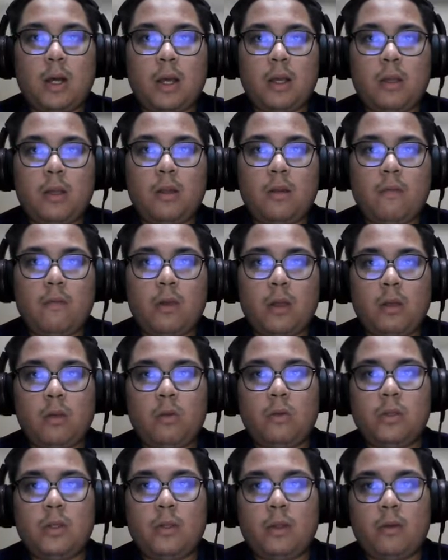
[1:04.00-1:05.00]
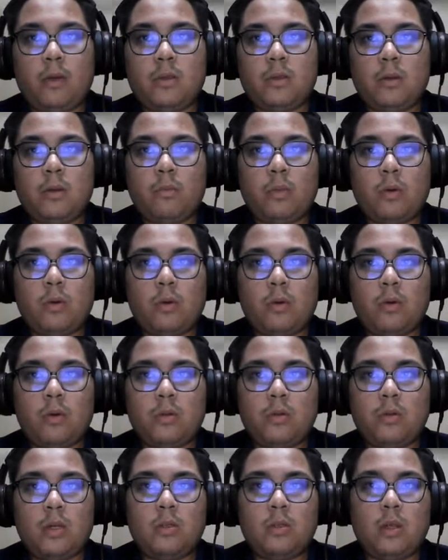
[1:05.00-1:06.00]
ideal value generation
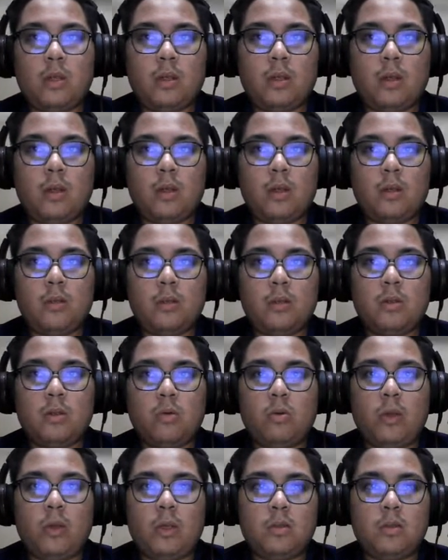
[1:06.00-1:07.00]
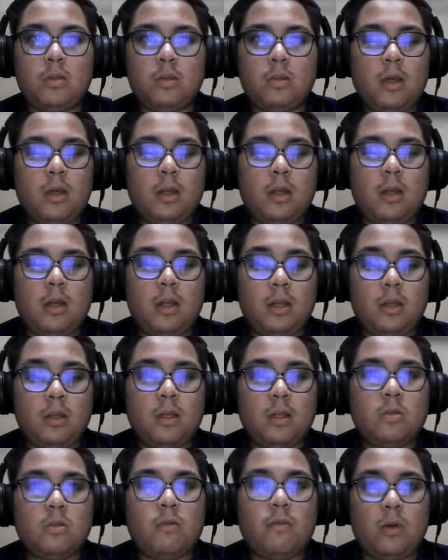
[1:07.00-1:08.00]
process that has zero waste. Lean
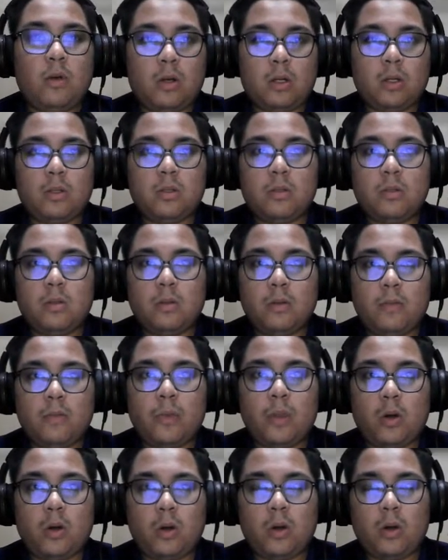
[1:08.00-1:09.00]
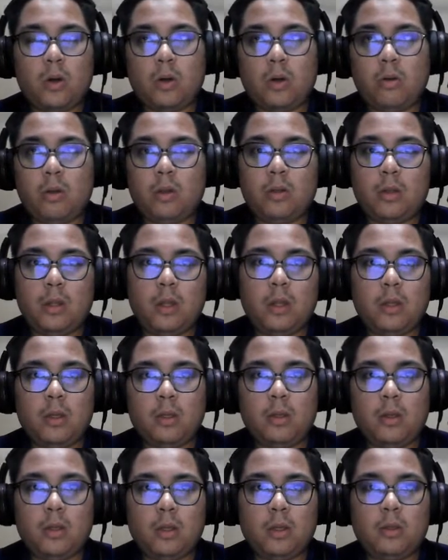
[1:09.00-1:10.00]
is focused on
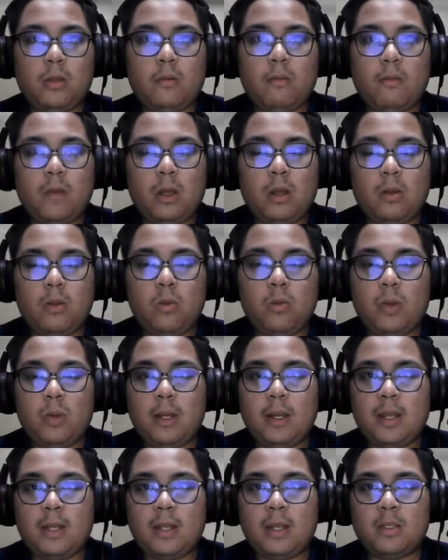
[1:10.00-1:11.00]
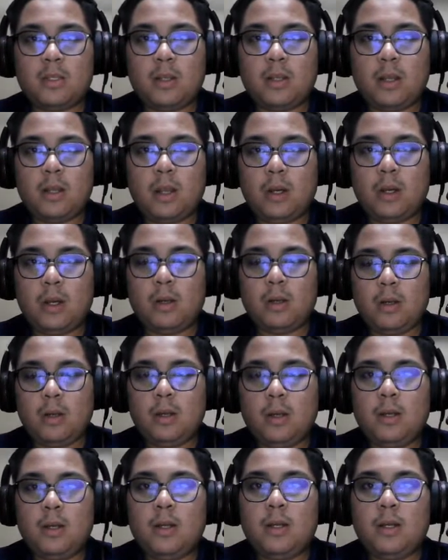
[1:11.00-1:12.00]
retaining value with less labor.
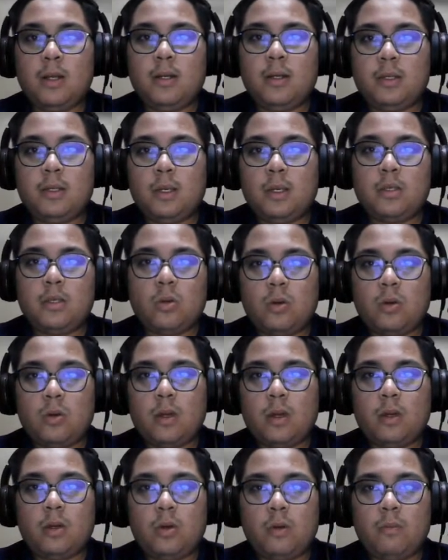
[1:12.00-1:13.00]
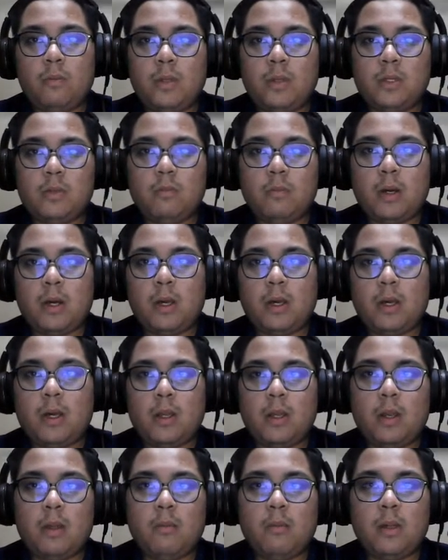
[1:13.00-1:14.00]
This is accomplished by
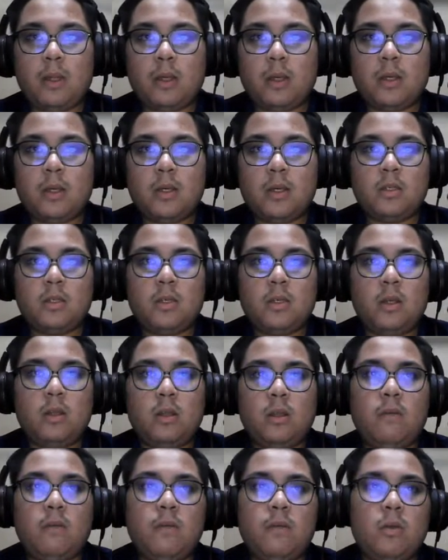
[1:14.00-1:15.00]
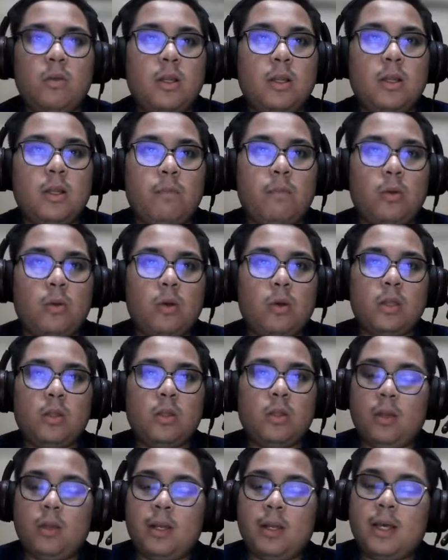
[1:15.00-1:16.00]
enabling each individual employee to
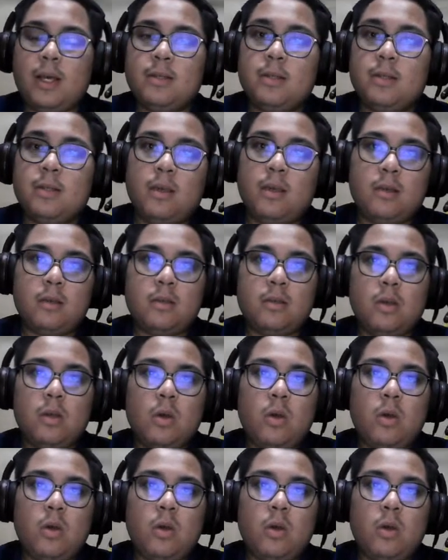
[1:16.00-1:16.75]
realize his